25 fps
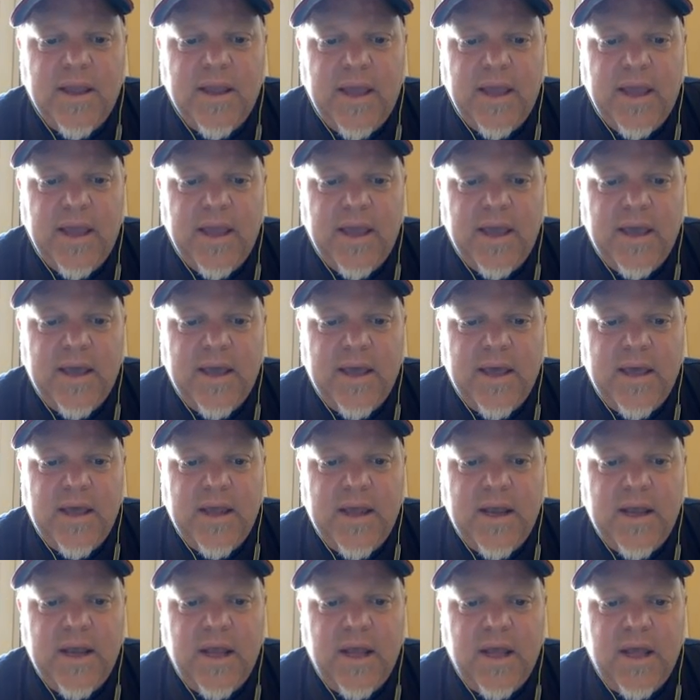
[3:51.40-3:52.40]

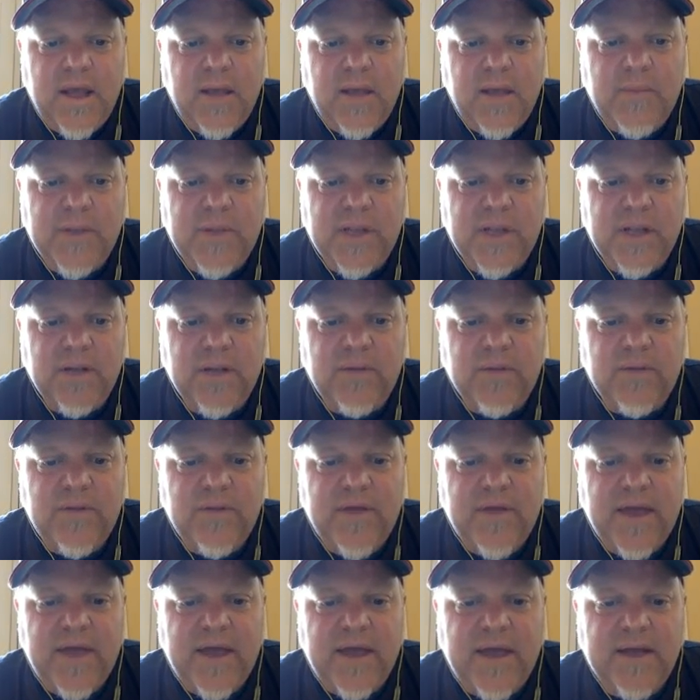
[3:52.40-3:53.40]
And below
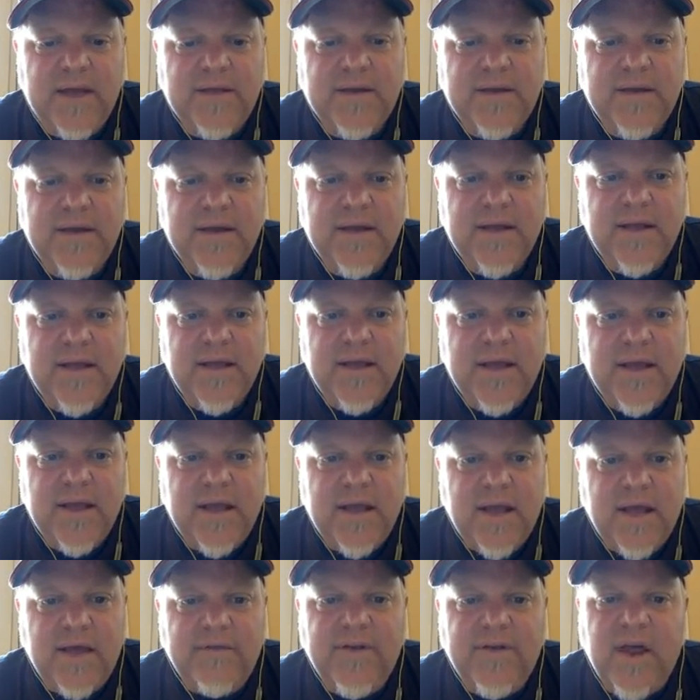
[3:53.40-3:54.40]
that,
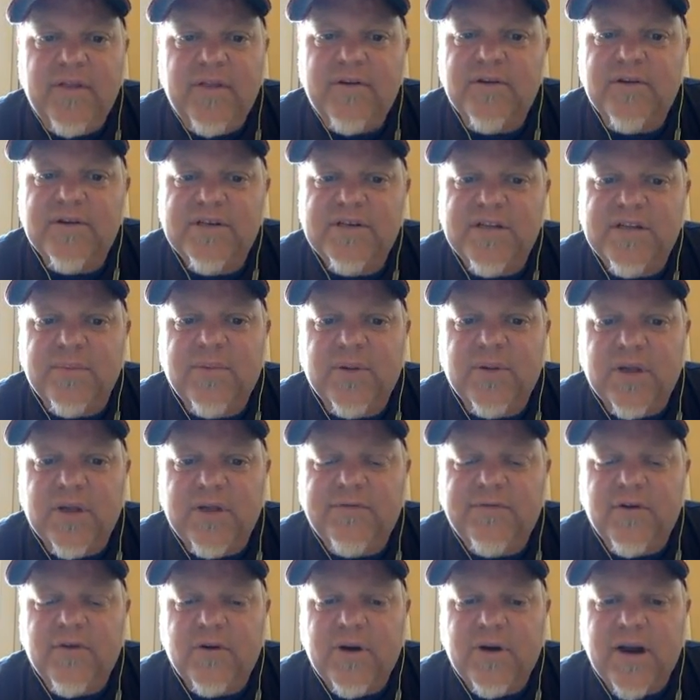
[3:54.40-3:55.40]
another simple
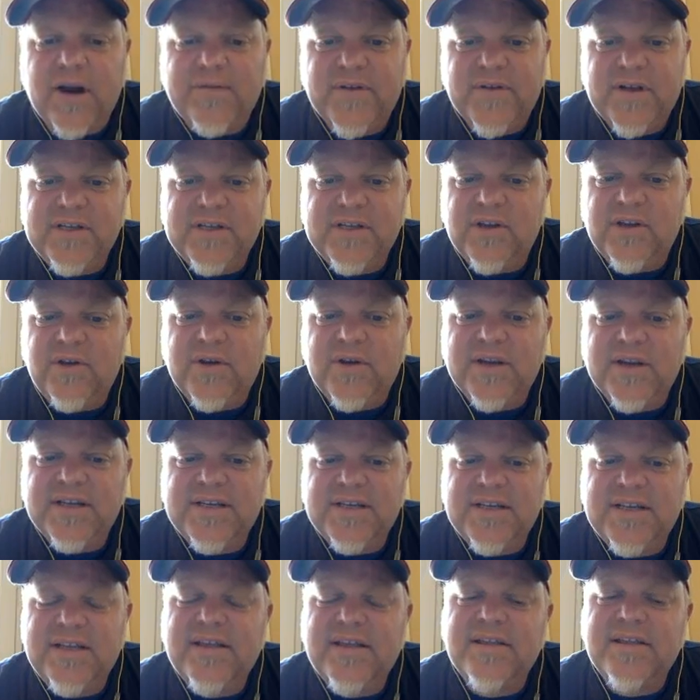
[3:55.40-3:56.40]
infographic. So you can
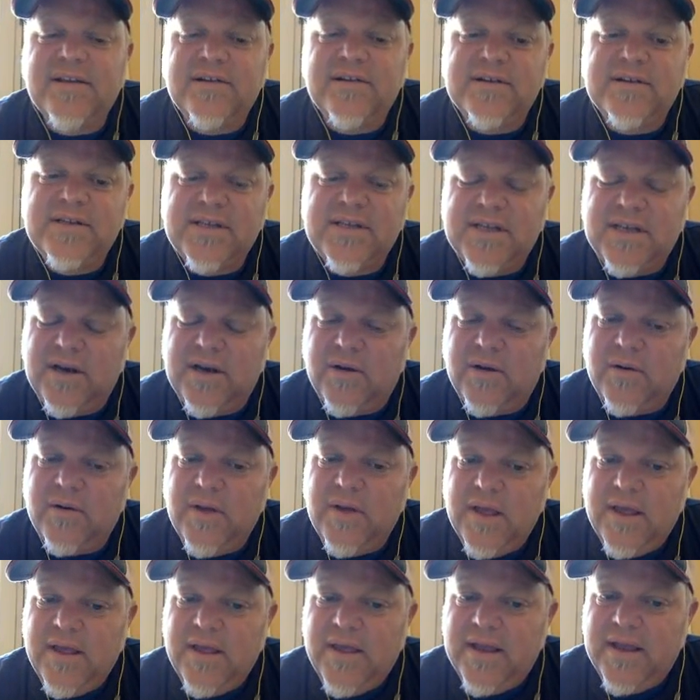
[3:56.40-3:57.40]
see that there's,
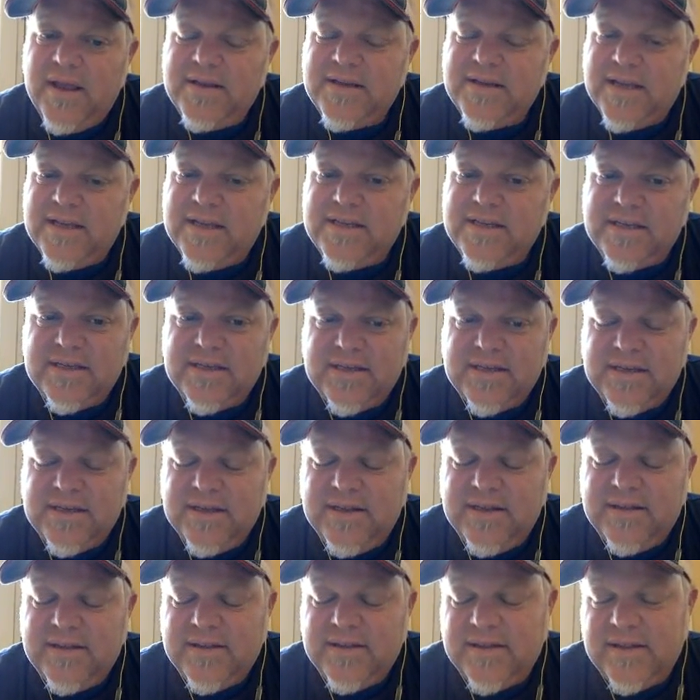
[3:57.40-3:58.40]
it's
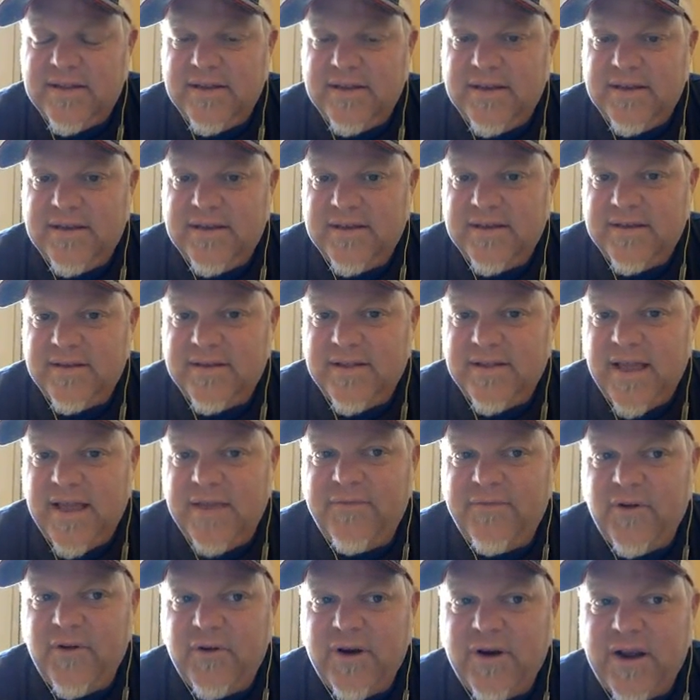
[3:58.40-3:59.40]

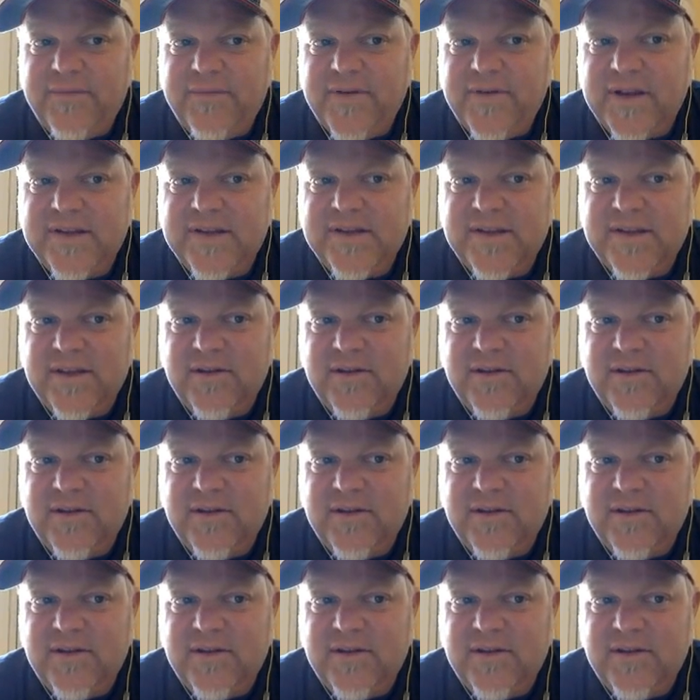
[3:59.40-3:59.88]
infographics.